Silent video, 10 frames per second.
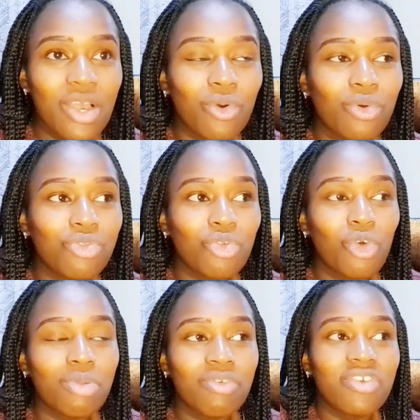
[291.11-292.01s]
because
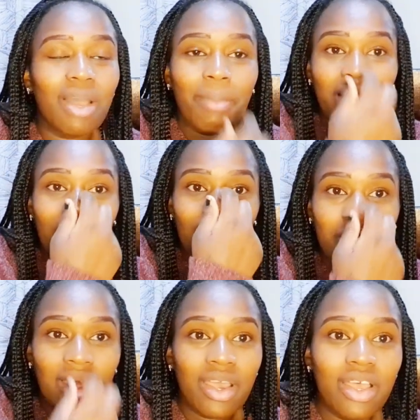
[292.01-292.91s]
tukamefika pale
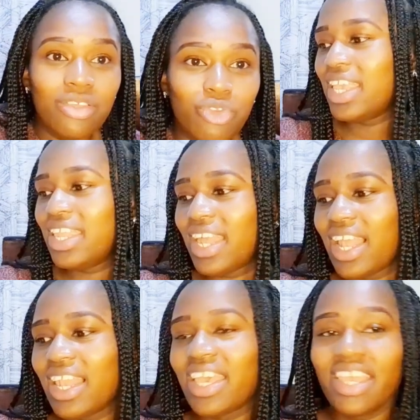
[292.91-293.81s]

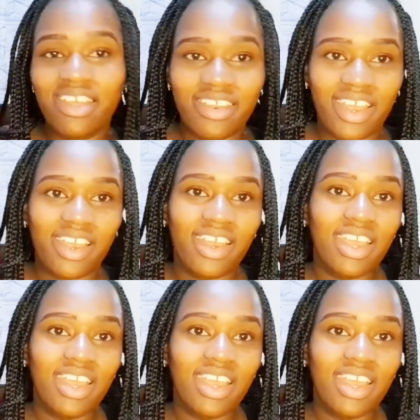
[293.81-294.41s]
Kinale area.